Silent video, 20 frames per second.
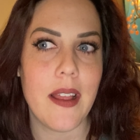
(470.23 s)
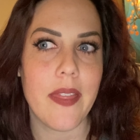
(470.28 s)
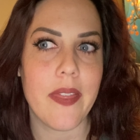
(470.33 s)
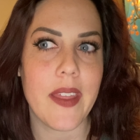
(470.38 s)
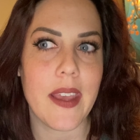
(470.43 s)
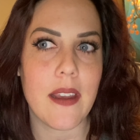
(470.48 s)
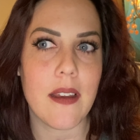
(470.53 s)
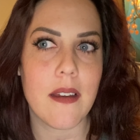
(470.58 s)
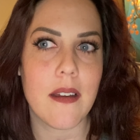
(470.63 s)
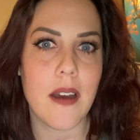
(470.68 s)

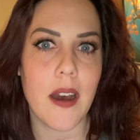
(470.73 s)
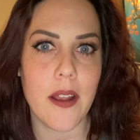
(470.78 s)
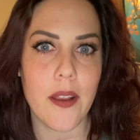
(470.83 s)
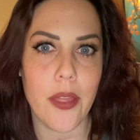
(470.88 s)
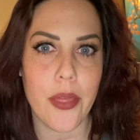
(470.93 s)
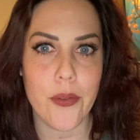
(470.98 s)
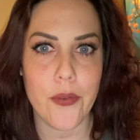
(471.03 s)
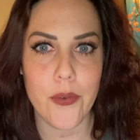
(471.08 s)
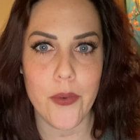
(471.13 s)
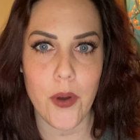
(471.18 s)
They cut
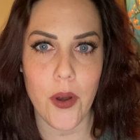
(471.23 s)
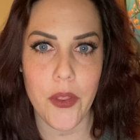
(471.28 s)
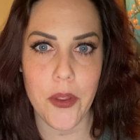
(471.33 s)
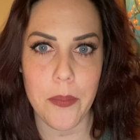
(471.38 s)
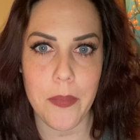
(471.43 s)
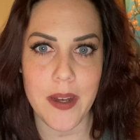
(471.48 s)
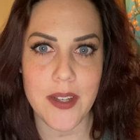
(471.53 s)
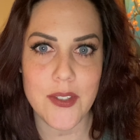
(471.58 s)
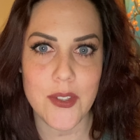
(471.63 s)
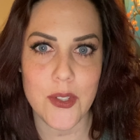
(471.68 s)
through all the
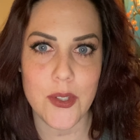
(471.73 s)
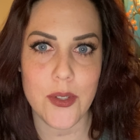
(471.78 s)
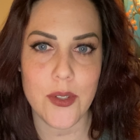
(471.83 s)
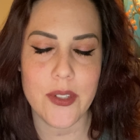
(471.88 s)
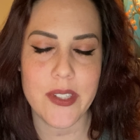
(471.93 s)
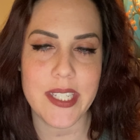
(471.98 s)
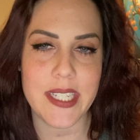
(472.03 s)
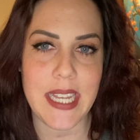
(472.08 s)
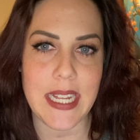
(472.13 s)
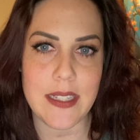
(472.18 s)
muscle
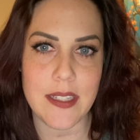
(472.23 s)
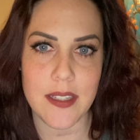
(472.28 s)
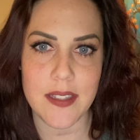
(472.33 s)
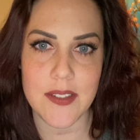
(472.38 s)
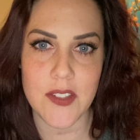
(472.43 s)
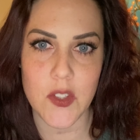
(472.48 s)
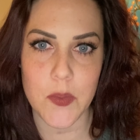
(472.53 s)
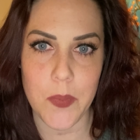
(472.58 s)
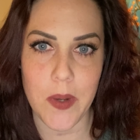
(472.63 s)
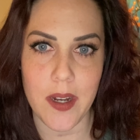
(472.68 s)
to get to the
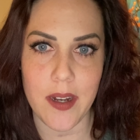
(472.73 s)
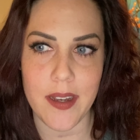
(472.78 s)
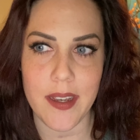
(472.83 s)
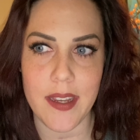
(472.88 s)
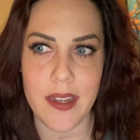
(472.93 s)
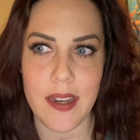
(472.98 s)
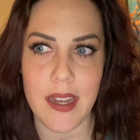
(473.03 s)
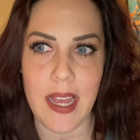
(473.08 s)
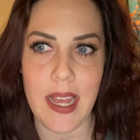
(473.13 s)
spine,